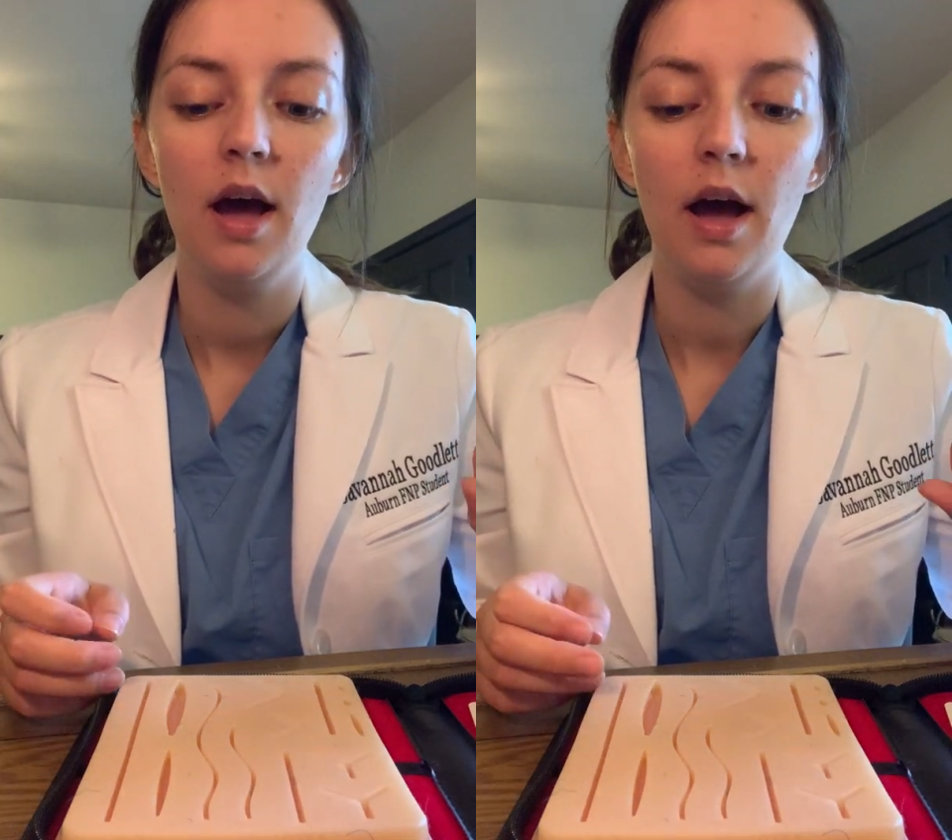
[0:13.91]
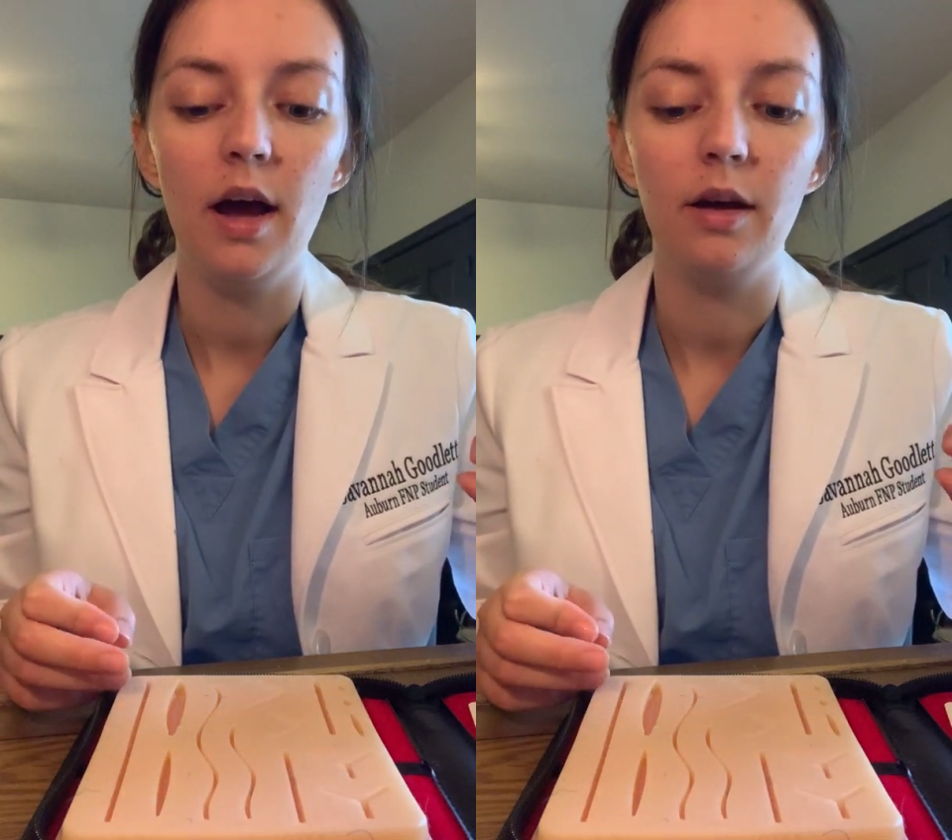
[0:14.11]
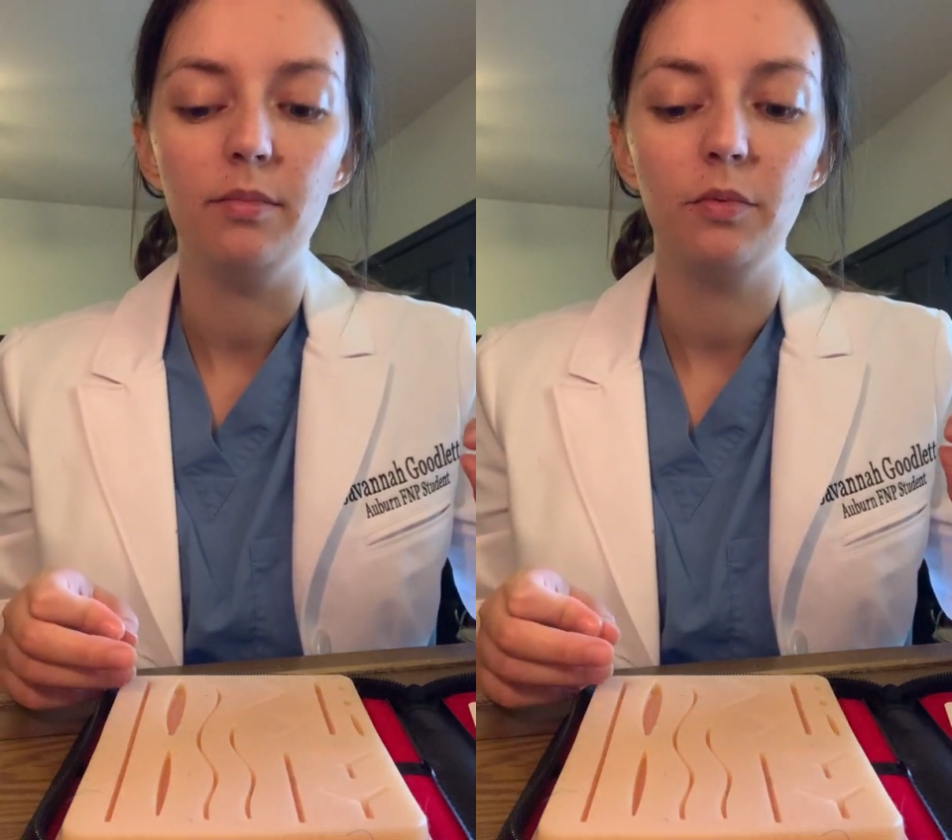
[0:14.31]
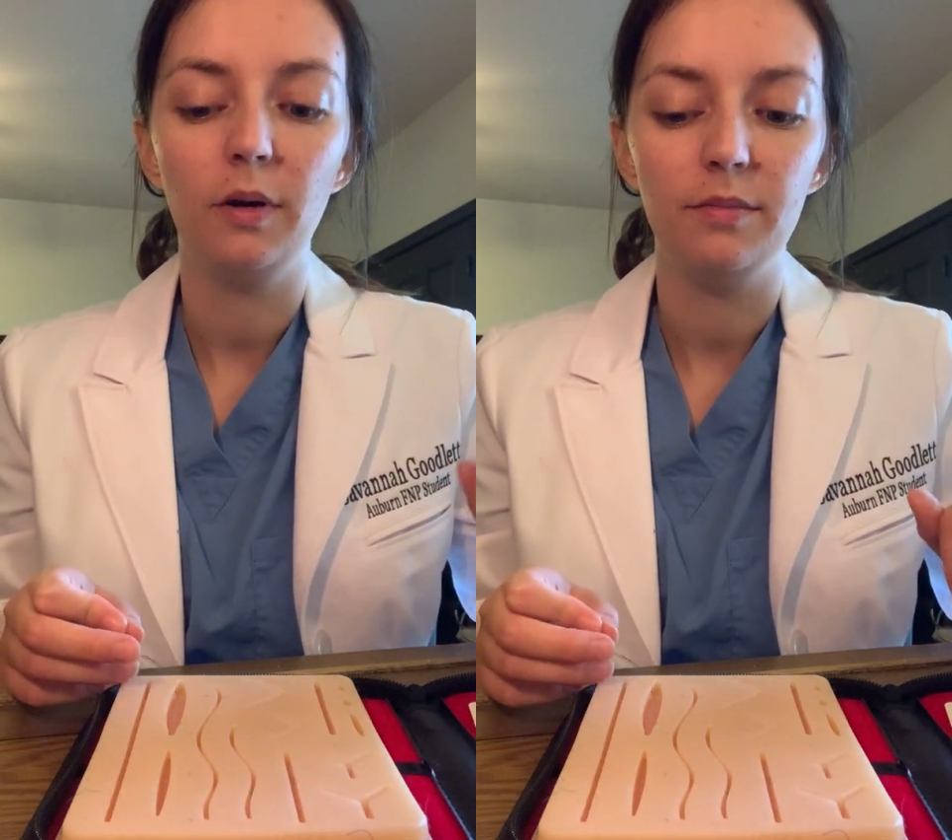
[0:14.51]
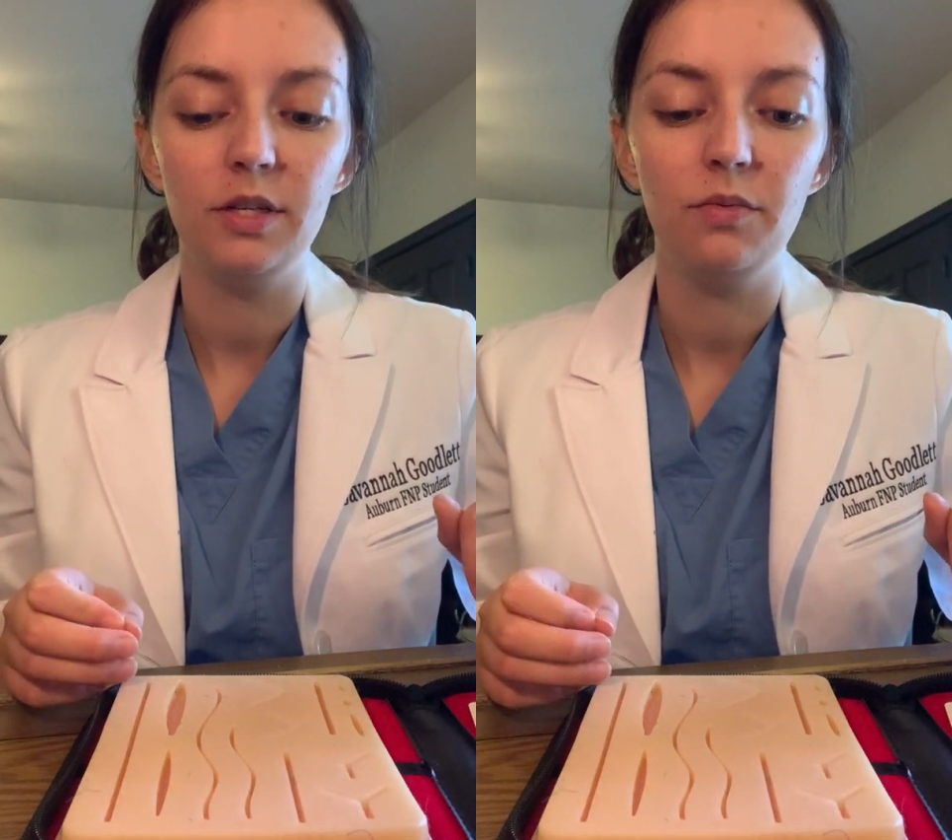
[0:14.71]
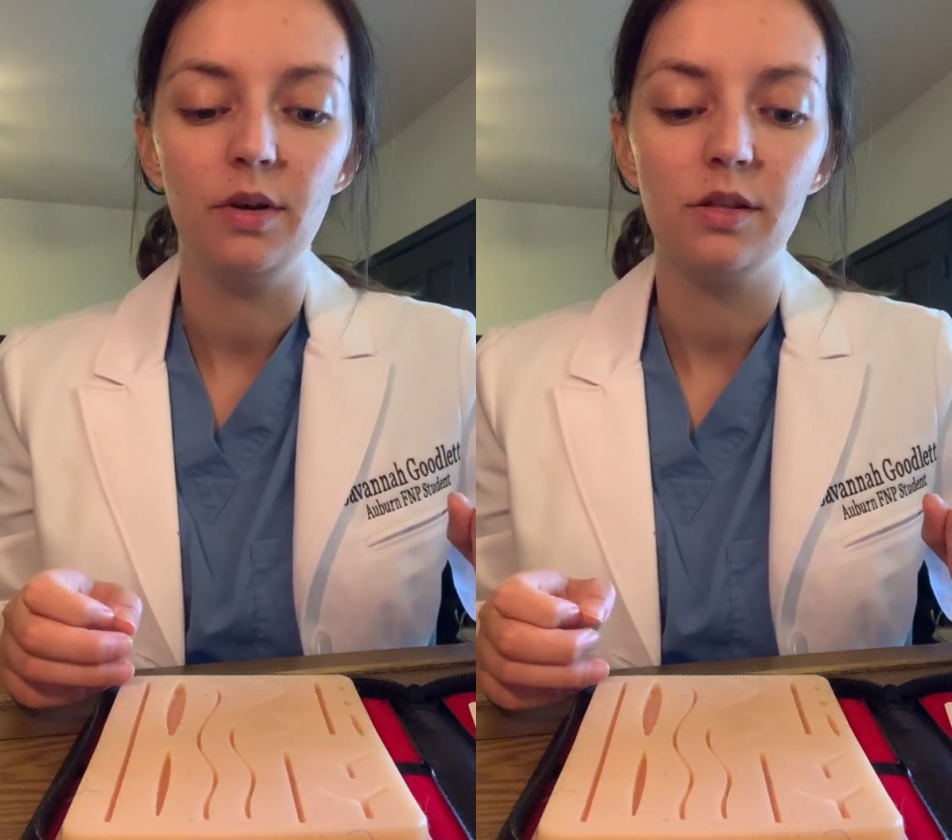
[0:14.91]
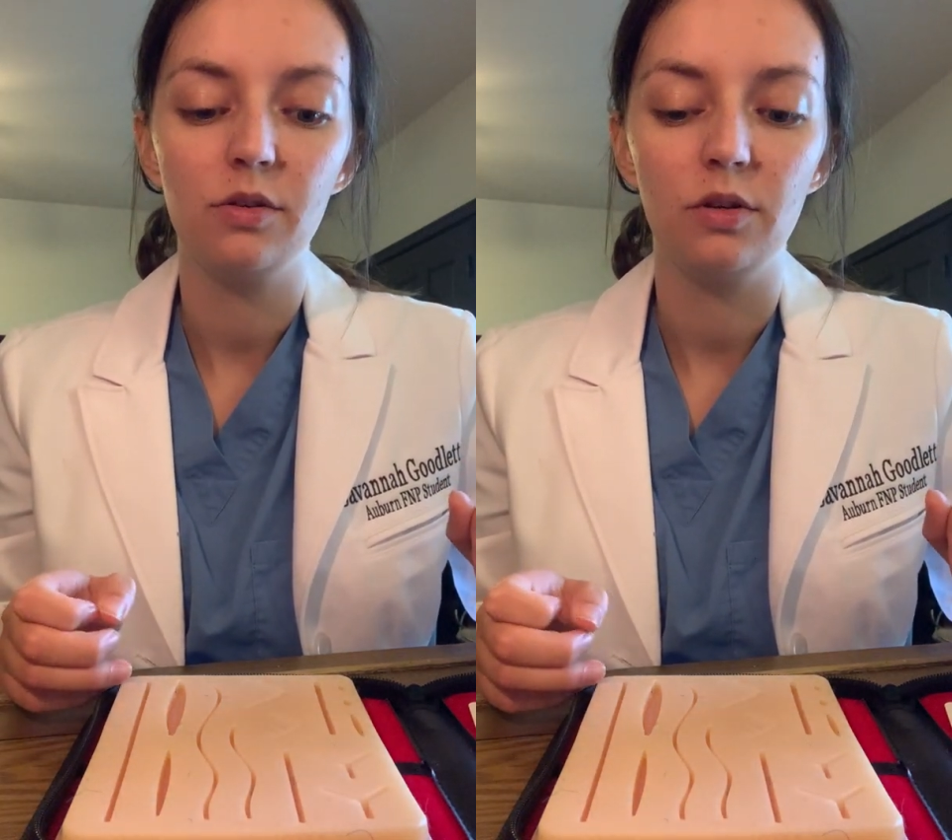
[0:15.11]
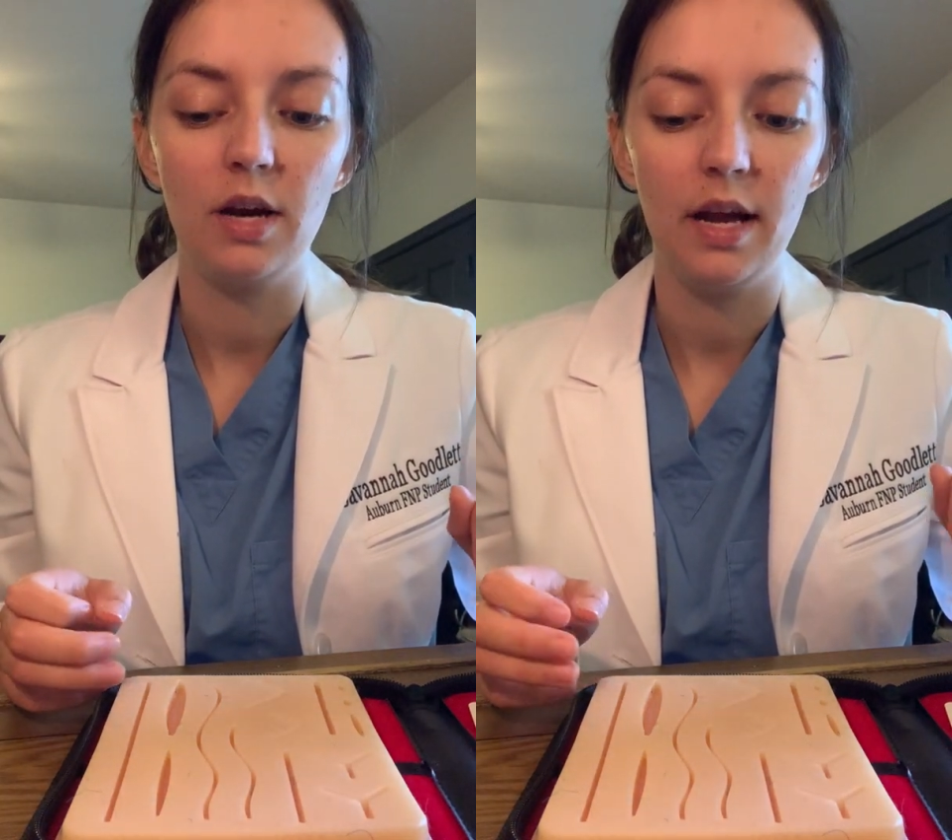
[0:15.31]
prepped it with
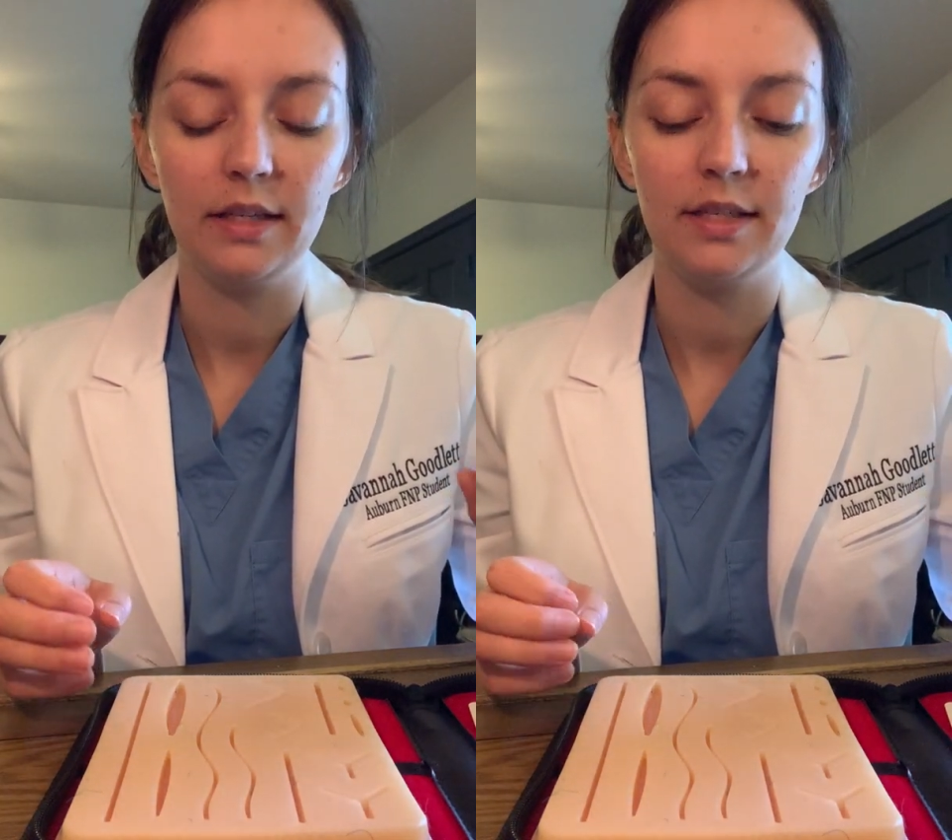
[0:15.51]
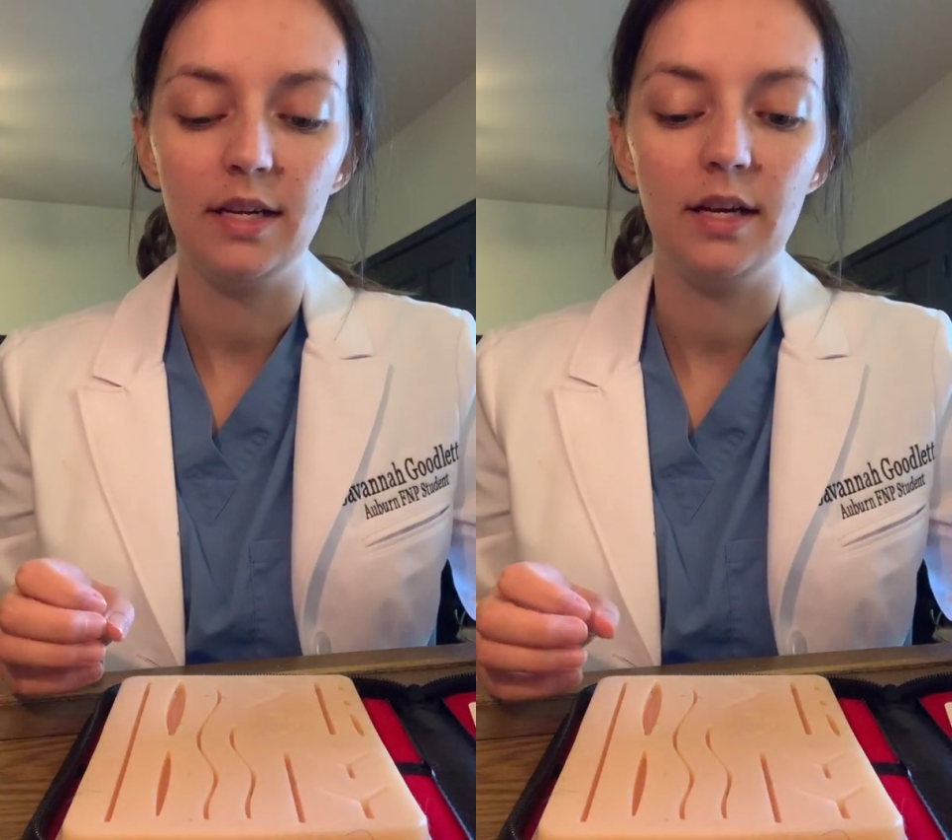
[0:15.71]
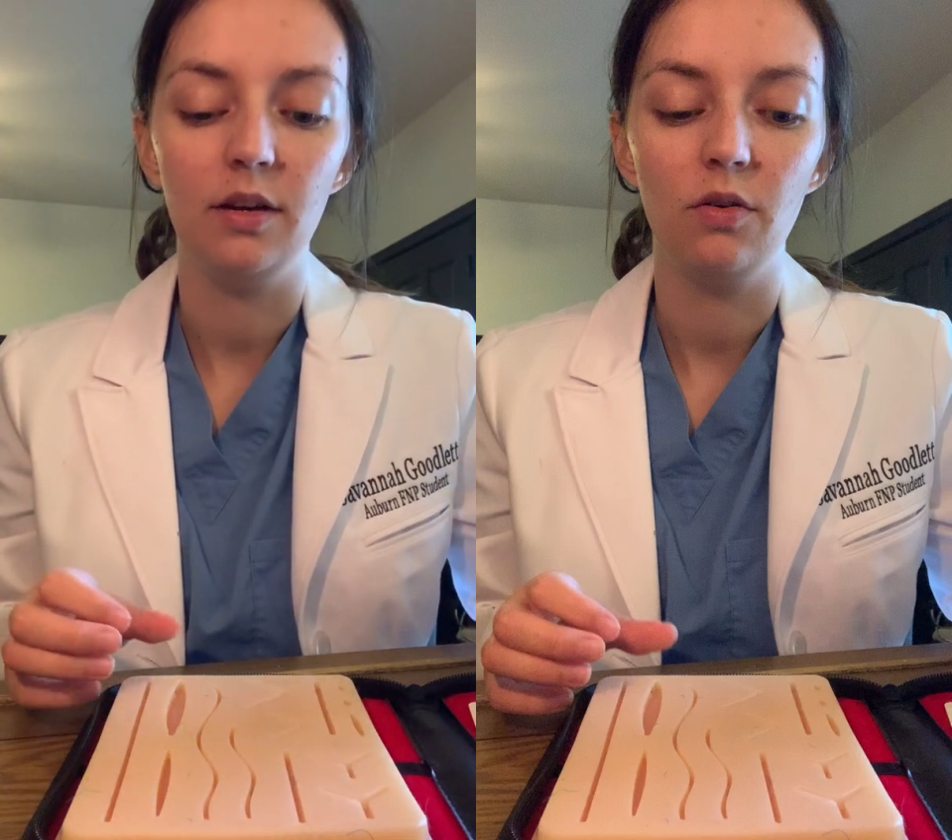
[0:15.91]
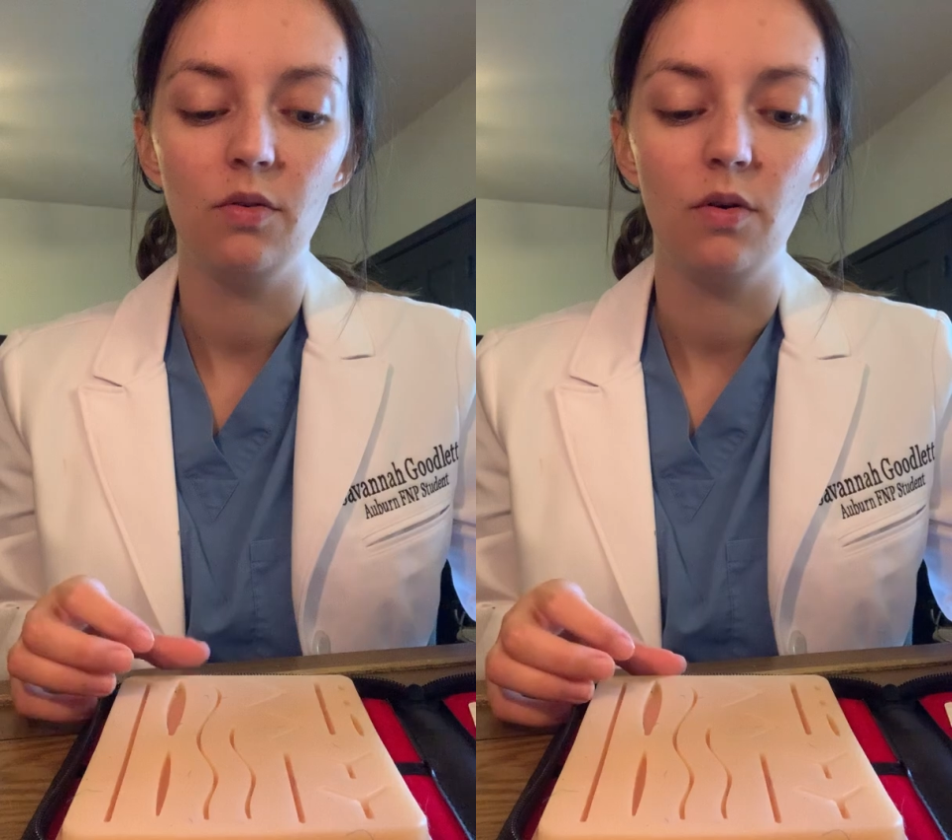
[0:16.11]
chlorhexidine